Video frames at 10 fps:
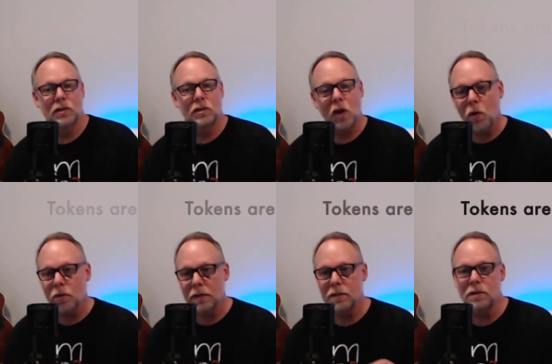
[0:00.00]

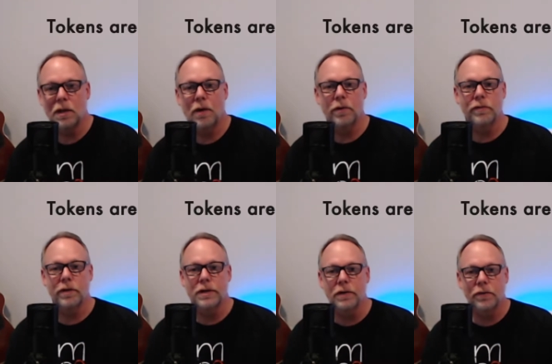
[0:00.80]
Tokens, however, are
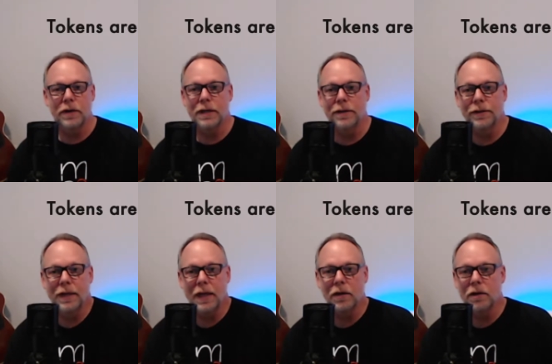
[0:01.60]
different in that
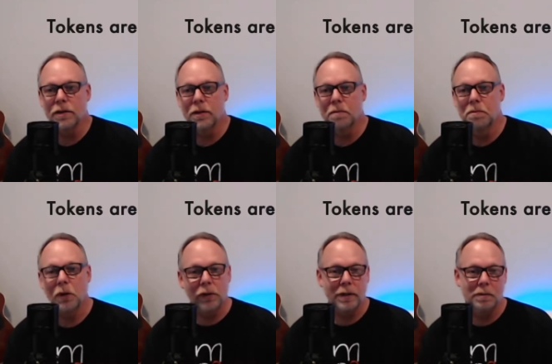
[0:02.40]
they are the
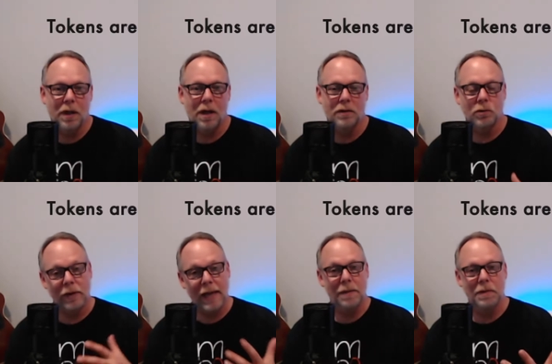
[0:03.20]
building blocks, or
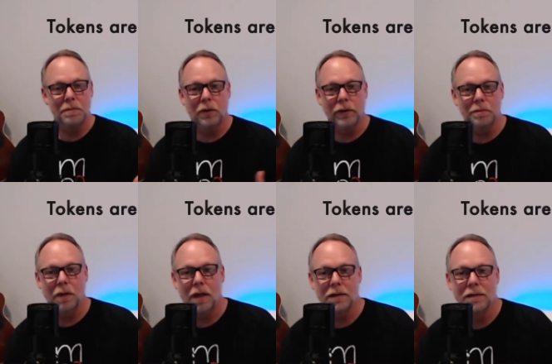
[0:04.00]
can be building
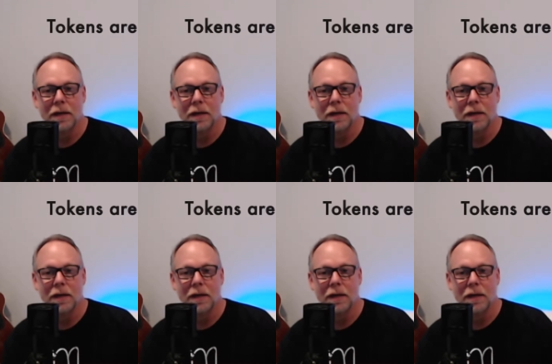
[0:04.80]
blocks,